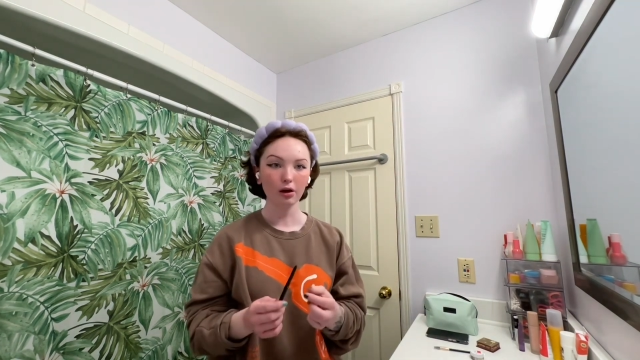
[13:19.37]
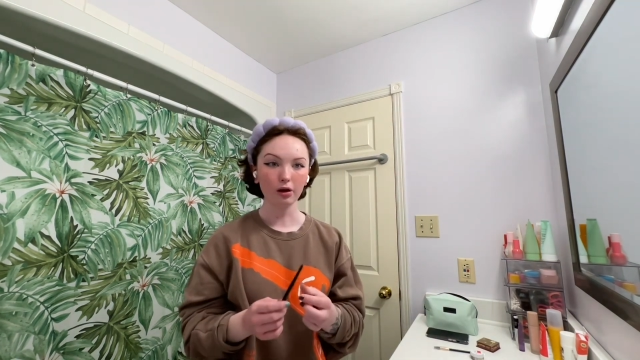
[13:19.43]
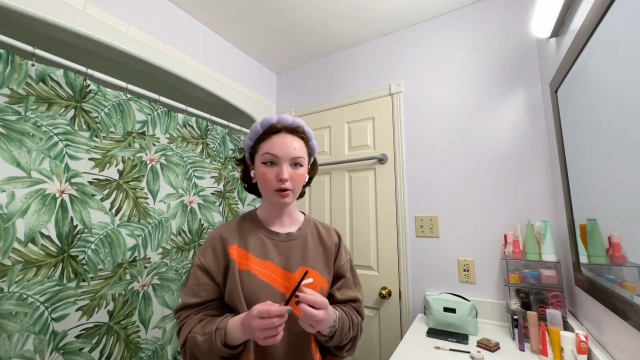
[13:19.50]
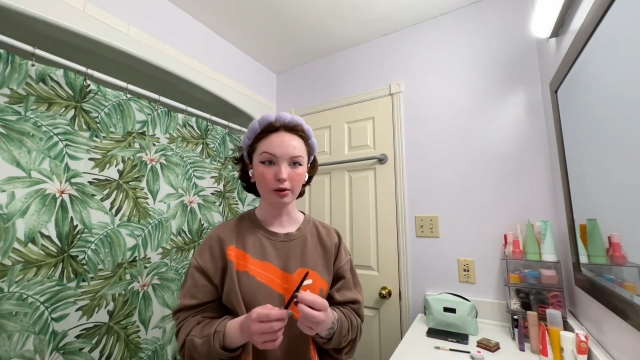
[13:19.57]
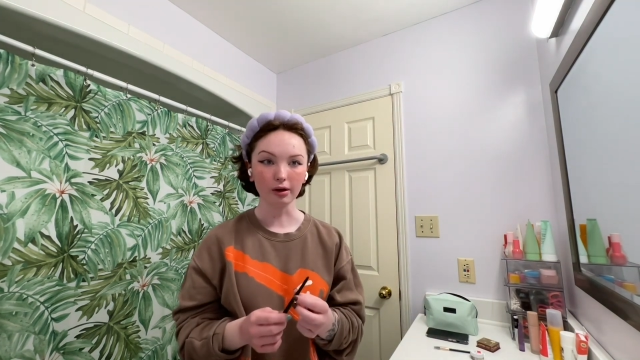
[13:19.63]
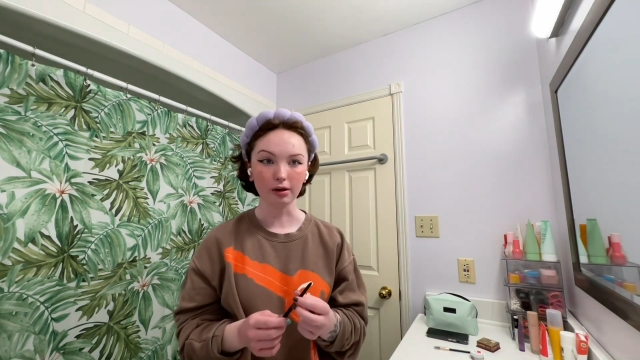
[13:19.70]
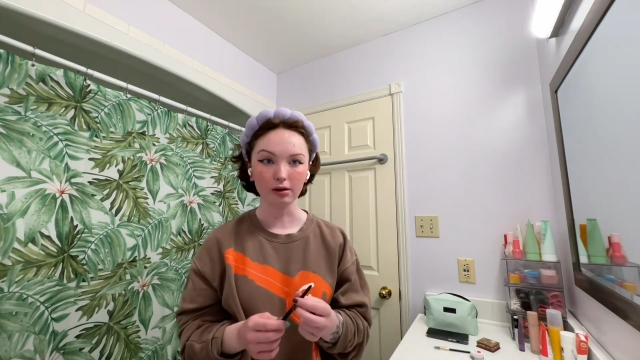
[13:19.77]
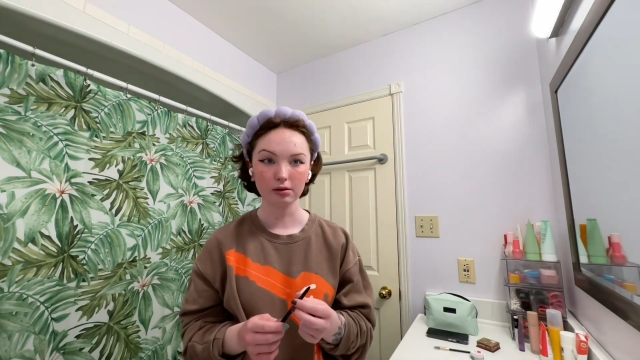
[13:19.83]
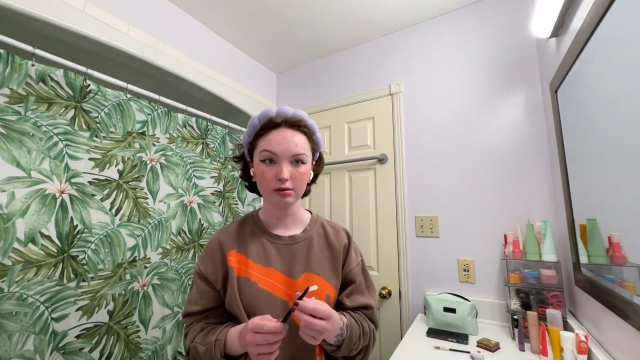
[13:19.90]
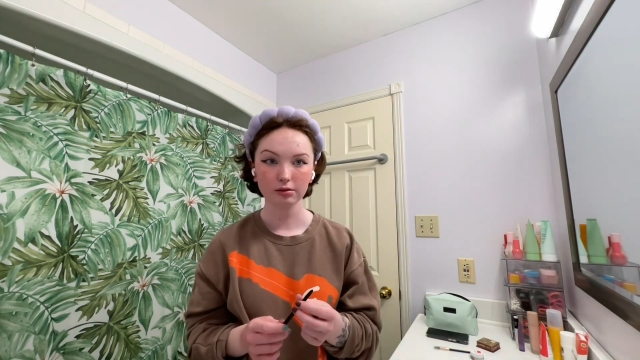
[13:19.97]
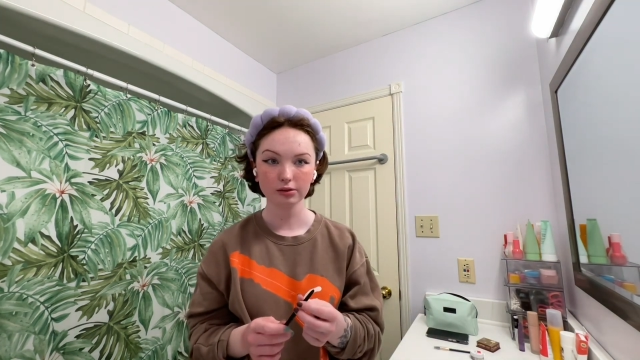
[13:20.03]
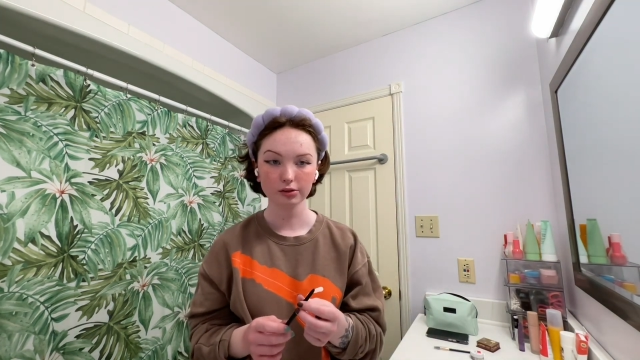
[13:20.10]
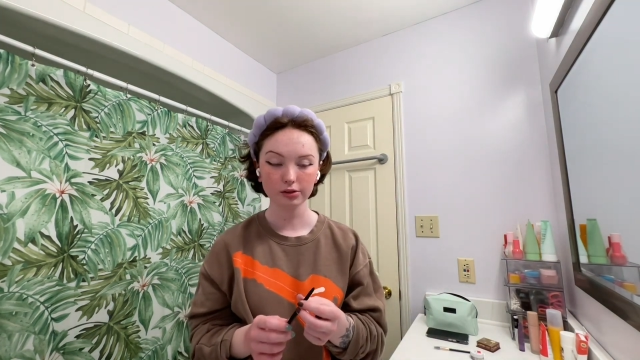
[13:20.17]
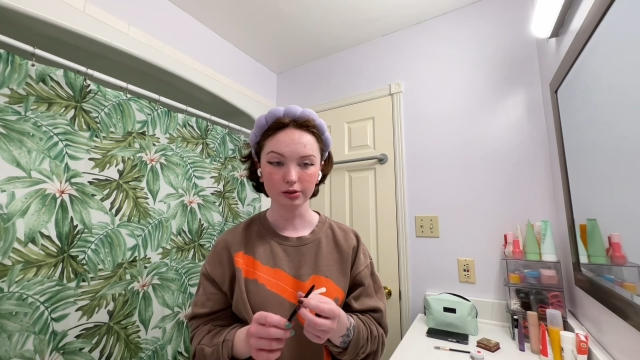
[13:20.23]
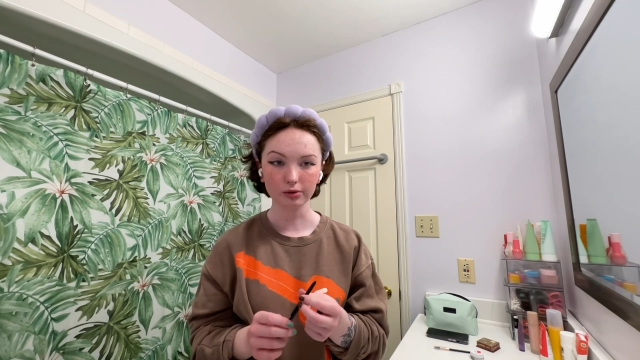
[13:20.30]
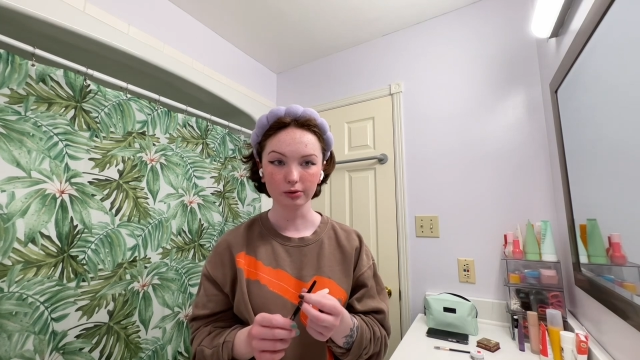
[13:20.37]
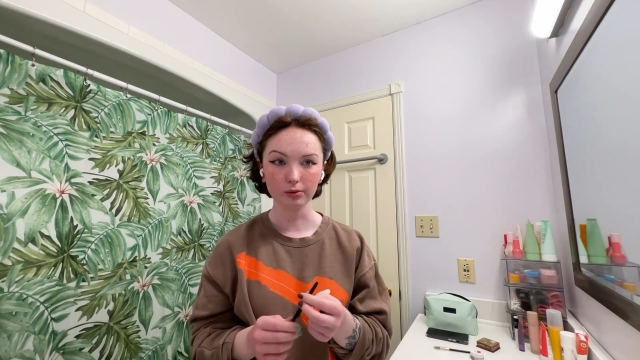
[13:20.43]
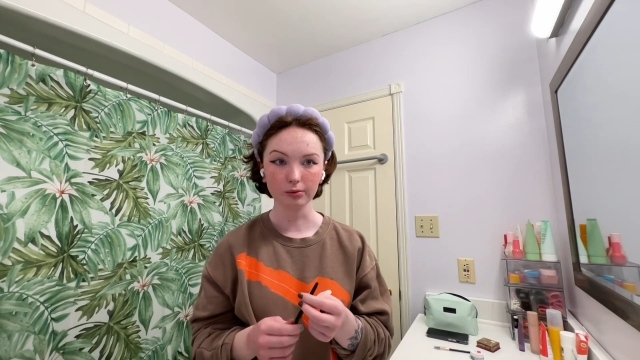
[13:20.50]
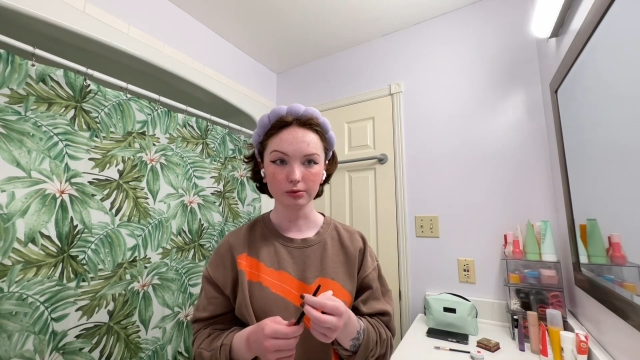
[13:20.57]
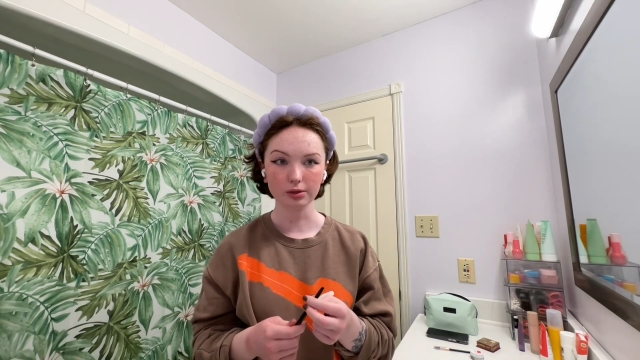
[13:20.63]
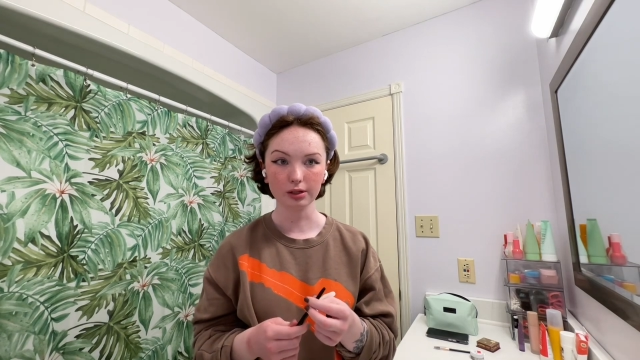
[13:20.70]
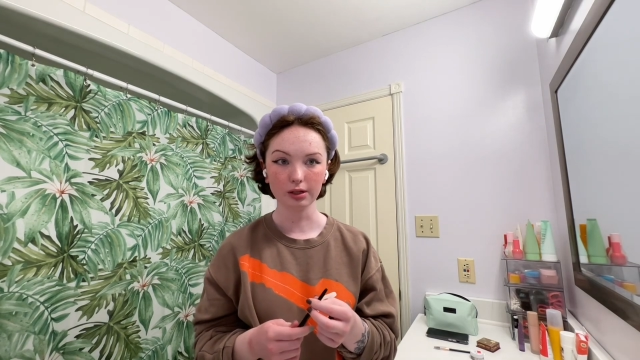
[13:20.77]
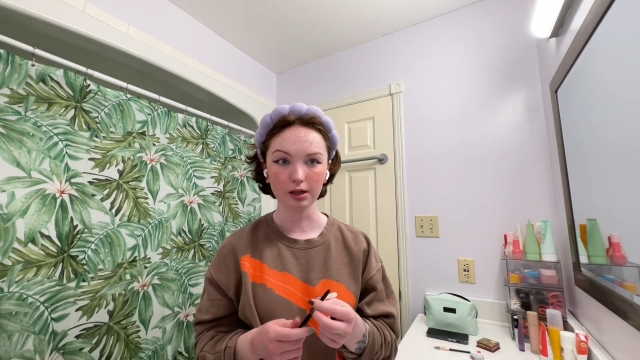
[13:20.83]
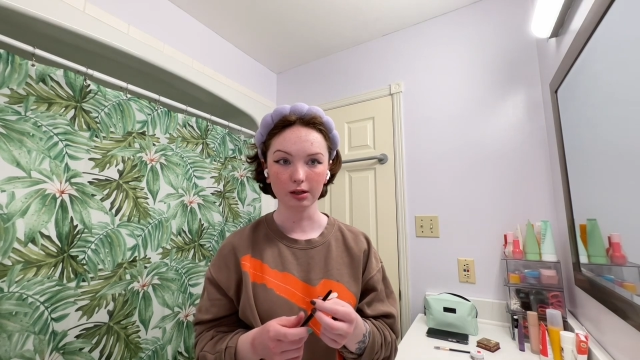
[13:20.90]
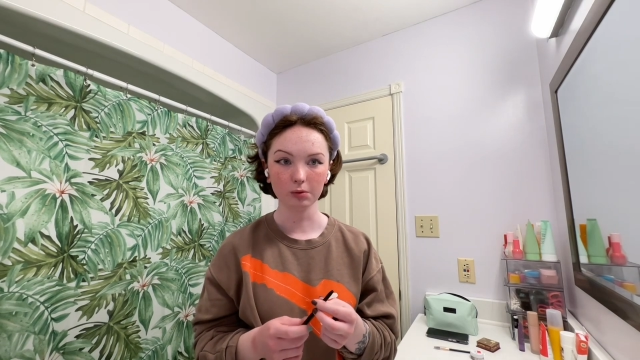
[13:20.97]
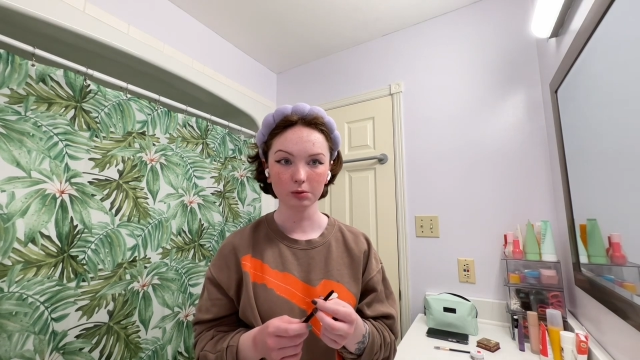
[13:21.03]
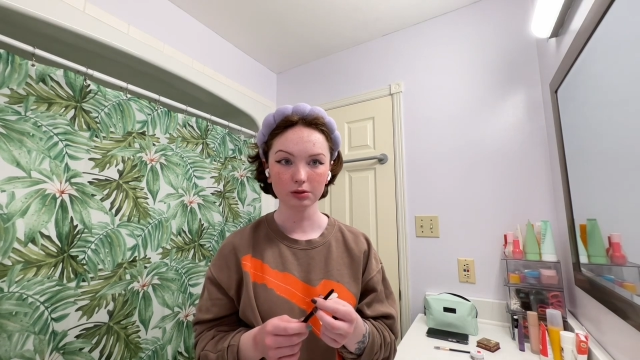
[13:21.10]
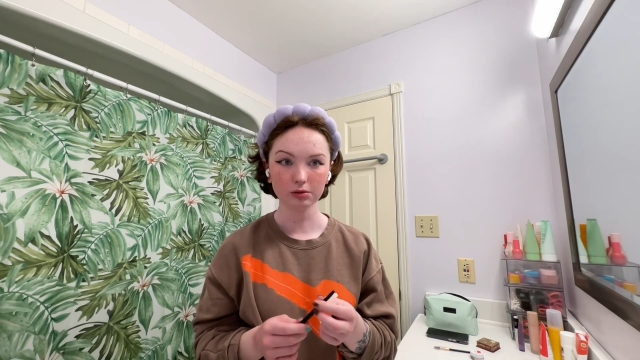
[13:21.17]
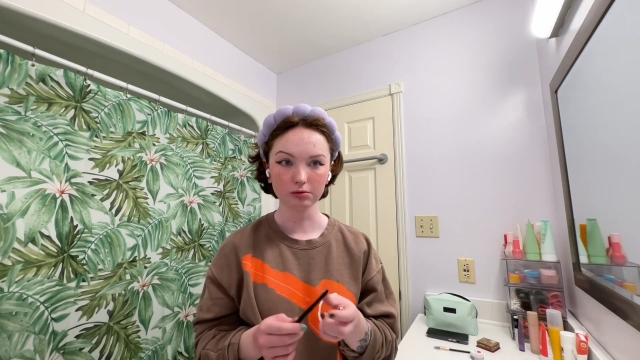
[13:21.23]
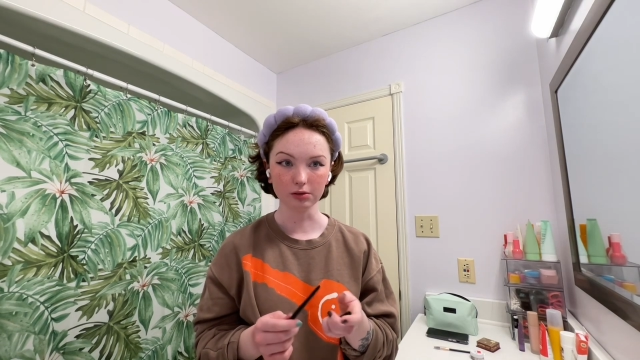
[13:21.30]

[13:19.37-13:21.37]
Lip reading: Okay, so today was a